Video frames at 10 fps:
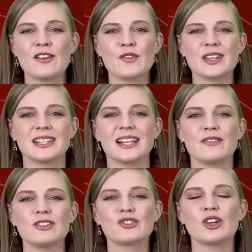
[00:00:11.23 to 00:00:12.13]
Freezing
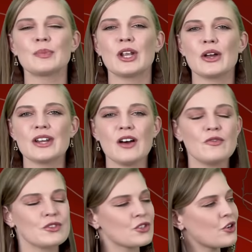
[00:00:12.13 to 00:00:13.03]
levels dropped low enough
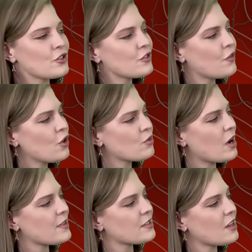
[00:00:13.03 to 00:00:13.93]
for snow to fall
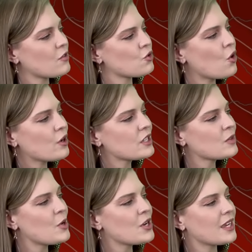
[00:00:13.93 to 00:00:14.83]
around the southern
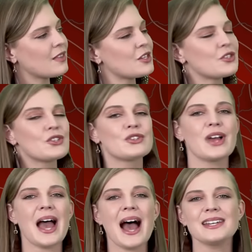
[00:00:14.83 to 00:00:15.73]
Drakensberg, in Lesotho,
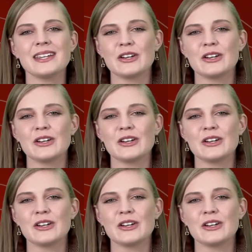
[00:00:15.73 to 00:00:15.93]
and in